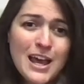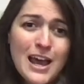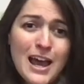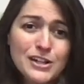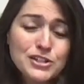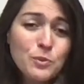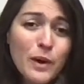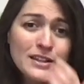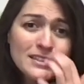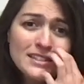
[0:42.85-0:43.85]
Ash
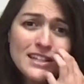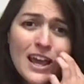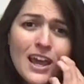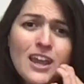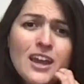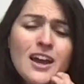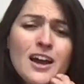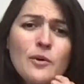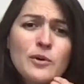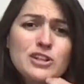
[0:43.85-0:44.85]
Wednesday,
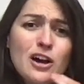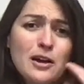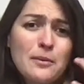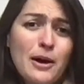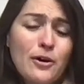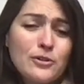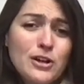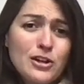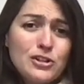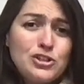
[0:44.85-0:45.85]
we talk about
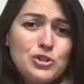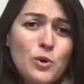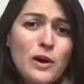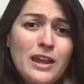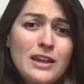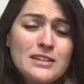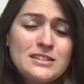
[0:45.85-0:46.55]
joy,